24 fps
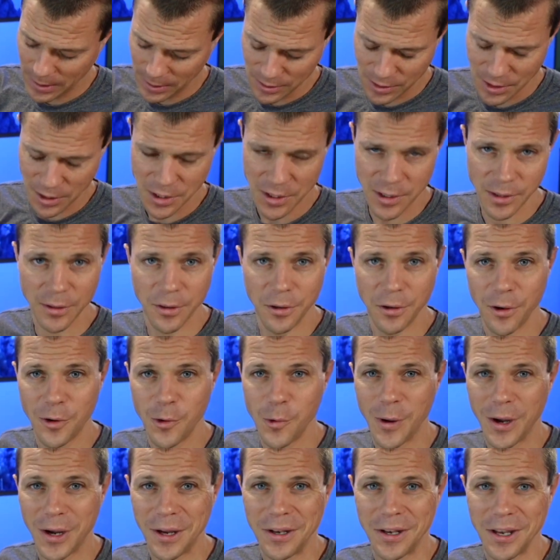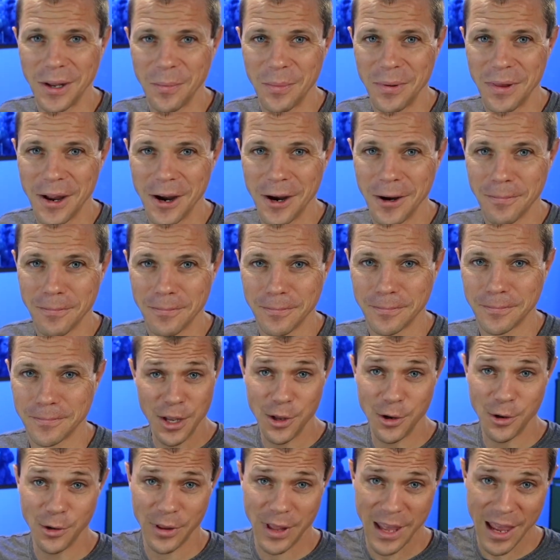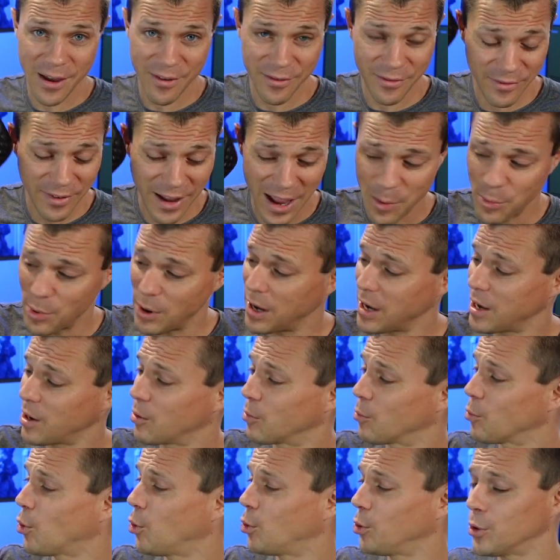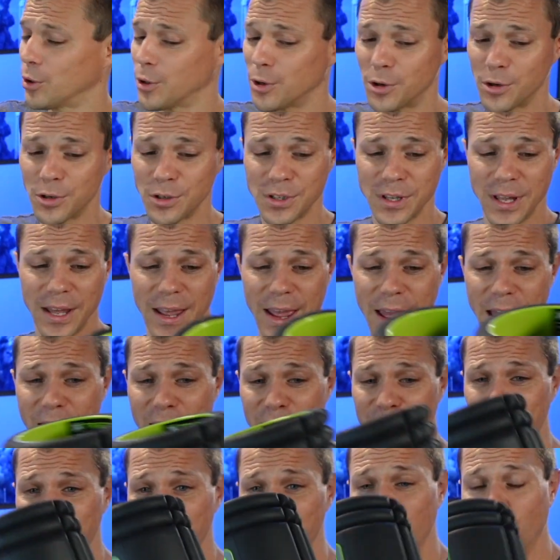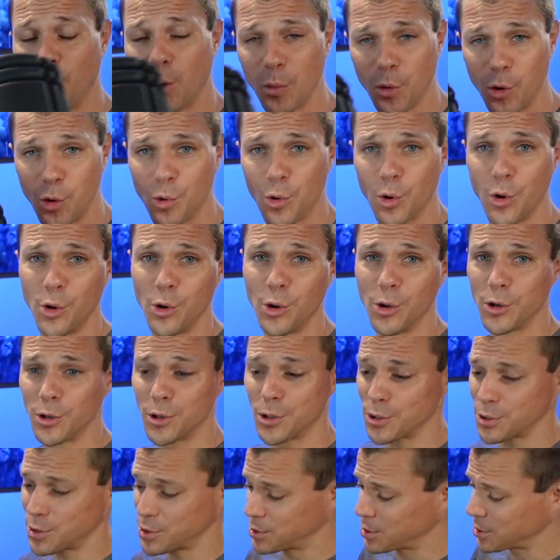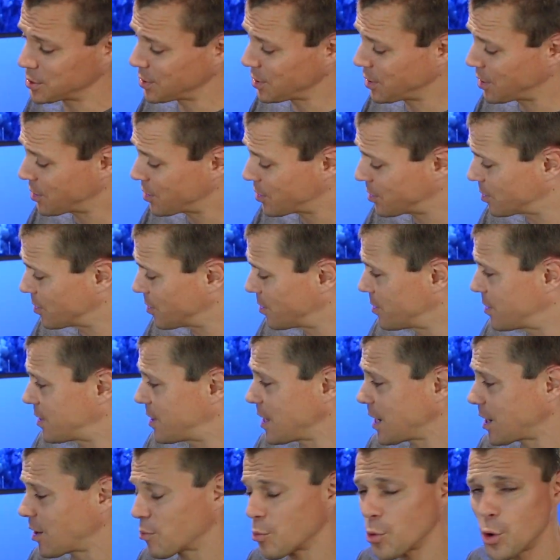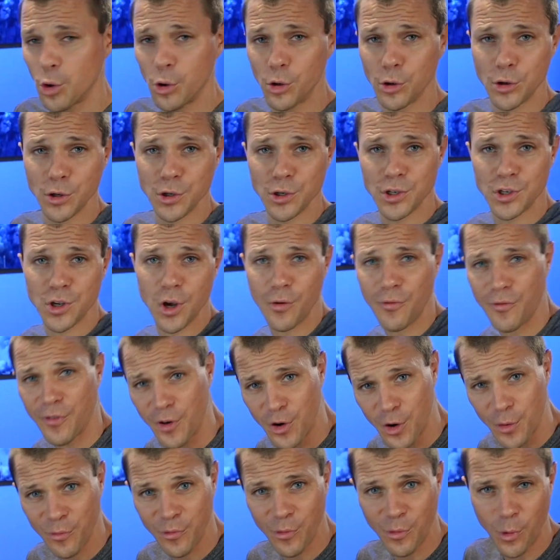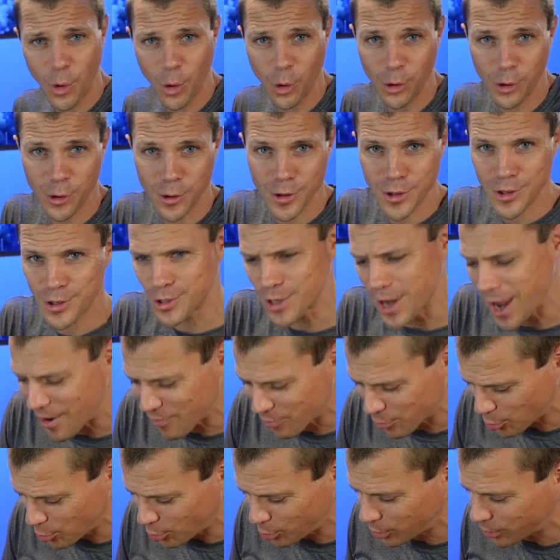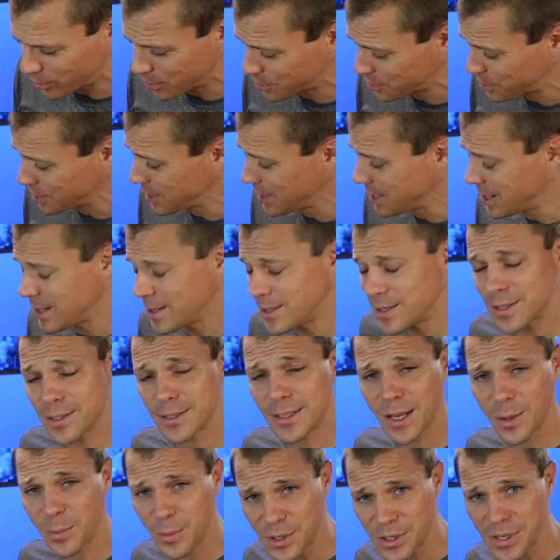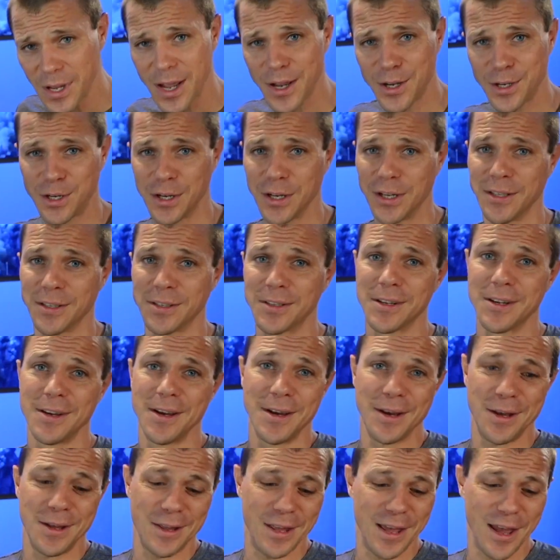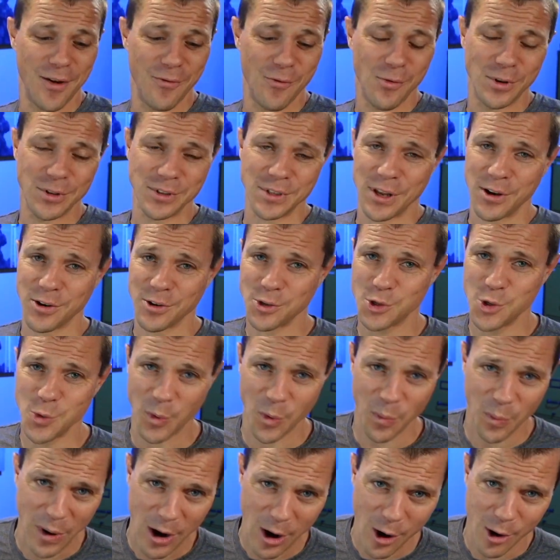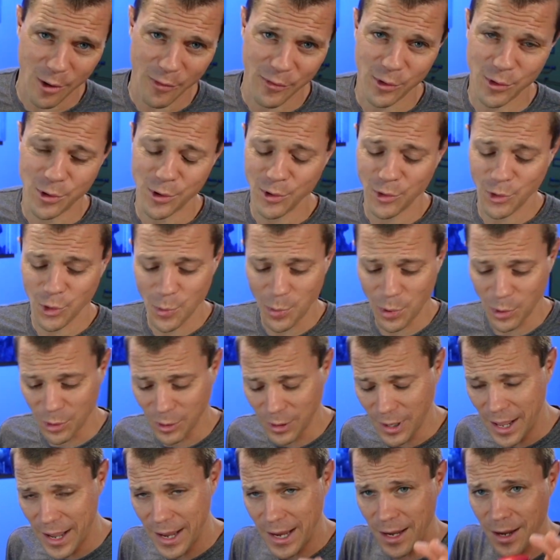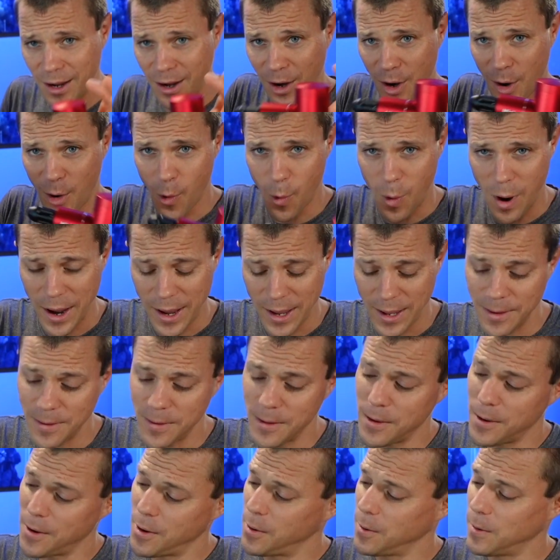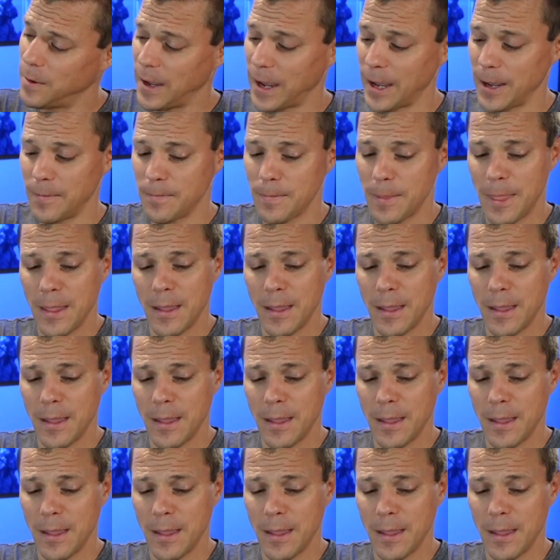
Just a little quick tip there. You know, they have vibrating rollers, they have normal rollers, thick rollers, firm rollers, soft rollers, just like massage guns. They have ones that are super powerful, super light and quiet, okay?